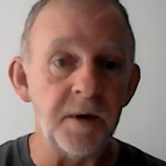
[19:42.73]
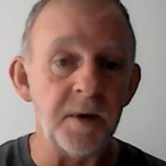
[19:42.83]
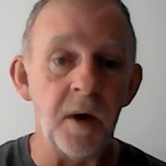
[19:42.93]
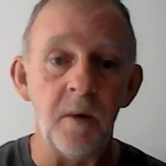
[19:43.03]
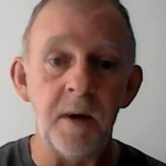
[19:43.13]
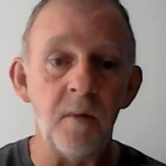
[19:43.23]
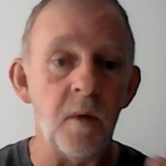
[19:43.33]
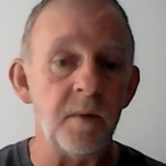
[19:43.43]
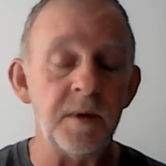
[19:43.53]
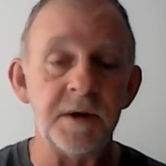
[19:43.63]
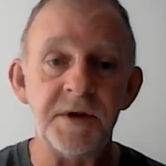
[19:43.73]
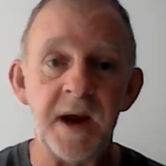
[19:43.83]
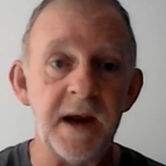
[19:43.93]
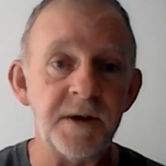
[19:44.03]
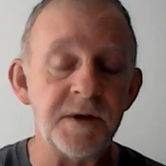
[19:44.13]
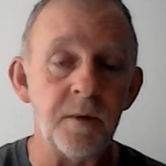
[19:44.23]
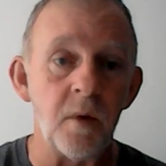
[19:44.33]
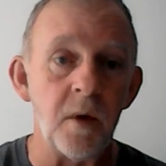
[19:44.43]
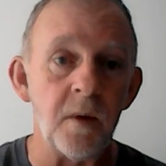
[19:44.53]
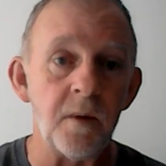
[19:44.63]
You'll go in wanting to change the
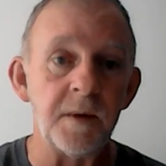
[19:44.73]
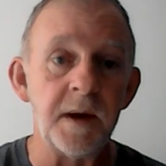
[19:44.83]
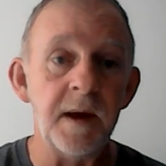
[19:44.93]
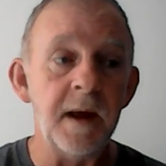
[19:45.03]
world,